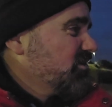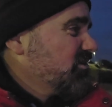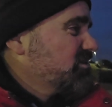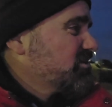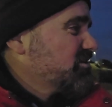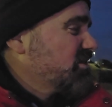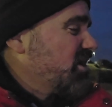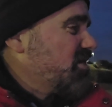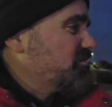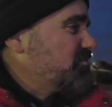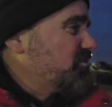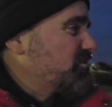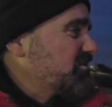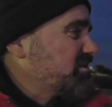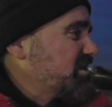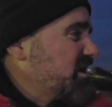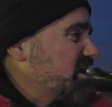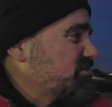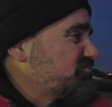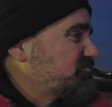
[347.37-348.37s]
you know, but
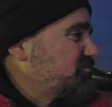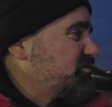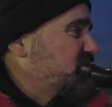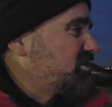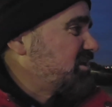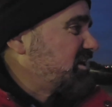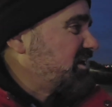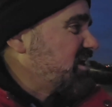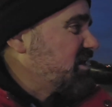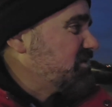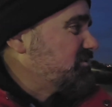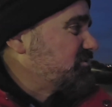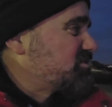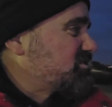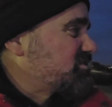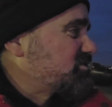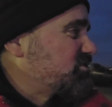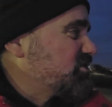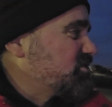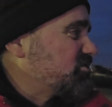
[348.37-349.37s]
the air is pretty clear, which
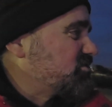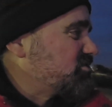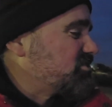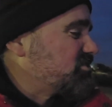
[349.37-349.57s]
is good.